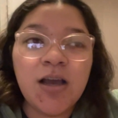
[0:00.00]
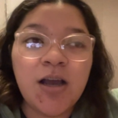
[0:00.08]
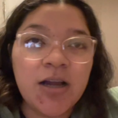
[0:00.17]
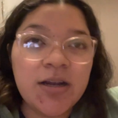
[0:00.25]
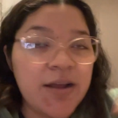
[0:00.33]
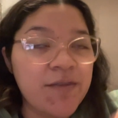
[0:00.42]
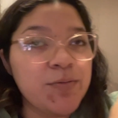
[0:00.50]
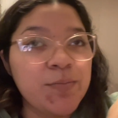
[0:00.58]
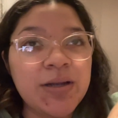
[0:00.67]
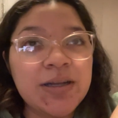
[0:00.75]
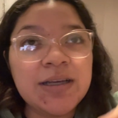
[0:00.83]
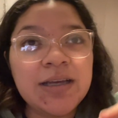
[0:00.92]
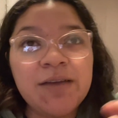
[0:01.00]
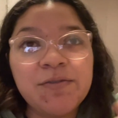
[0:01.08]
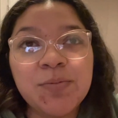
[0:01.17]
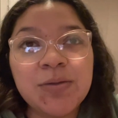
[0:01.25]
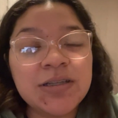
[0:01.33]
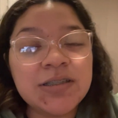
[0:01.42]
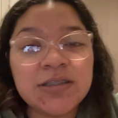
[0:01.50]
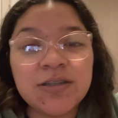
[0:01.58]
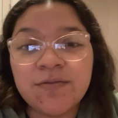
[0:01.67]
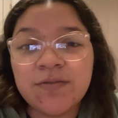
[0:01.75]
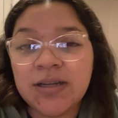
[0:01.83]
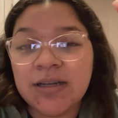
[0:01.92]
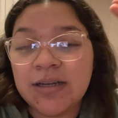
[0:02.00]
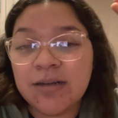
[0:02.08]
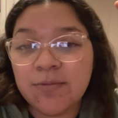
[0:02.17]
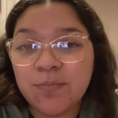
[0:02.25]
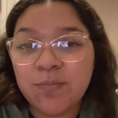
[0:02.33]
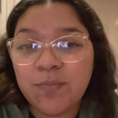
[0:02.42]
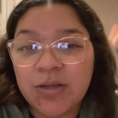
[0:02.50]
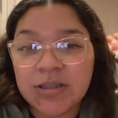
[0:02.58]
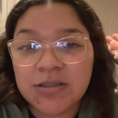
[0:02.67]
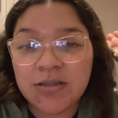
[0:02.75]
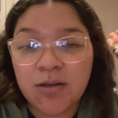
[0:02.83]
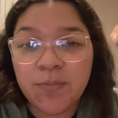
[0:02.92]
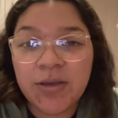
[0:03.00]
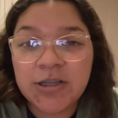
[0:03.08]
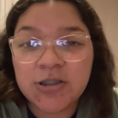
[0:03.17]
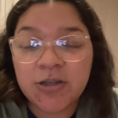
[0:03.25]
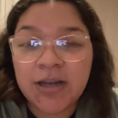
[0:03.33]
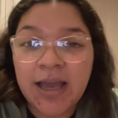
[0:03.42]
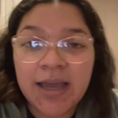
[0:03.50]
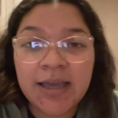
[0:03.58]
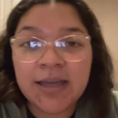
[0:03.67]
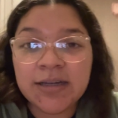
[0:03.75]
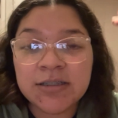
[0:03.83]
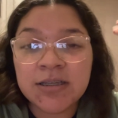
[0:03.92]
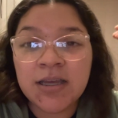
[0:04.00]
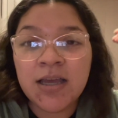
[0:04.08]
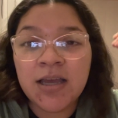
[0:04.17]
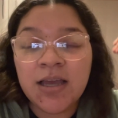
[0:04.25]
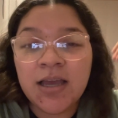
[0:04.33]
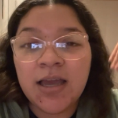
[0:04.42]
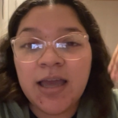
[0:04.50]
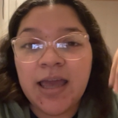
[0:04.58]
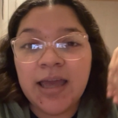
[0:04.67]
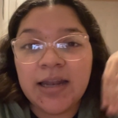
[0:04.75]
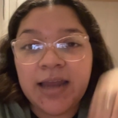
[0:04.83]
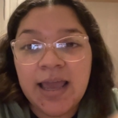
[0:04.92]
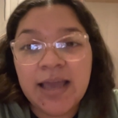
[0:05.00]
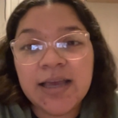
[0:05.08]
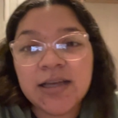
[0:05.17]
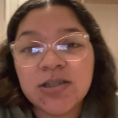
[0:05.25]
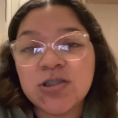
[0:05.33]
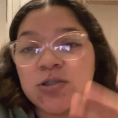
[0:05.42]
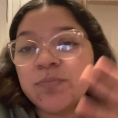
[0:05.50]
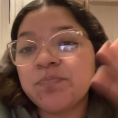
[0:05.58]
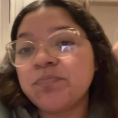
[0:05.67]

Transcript: on everybody everybody is different it's all based on height and age